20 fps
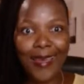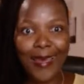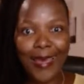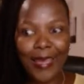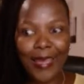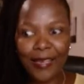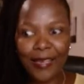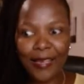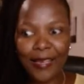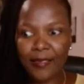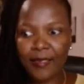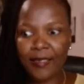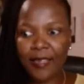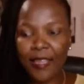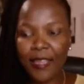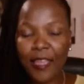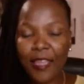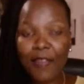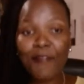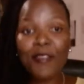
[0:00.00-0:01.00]
And
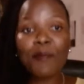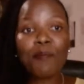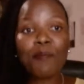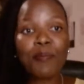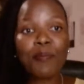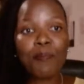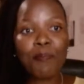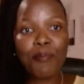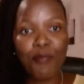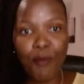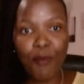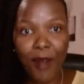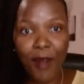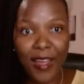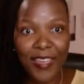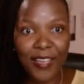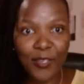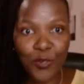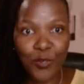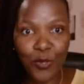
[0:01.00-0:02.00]
even
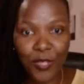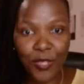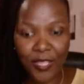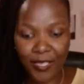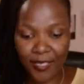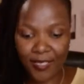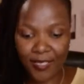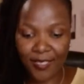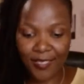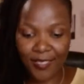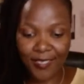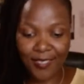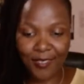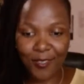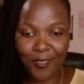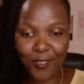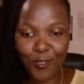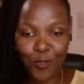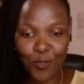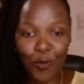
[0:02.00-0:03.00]
prior to this
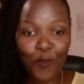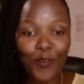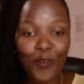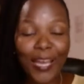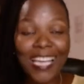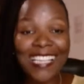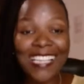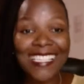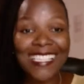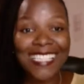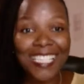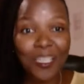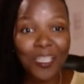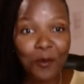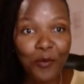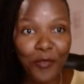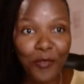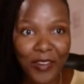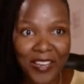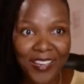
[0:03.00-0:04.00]
sort of like deal
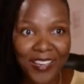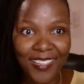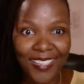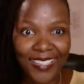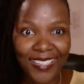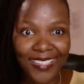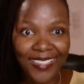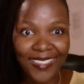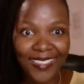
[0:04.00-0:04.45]
breaker,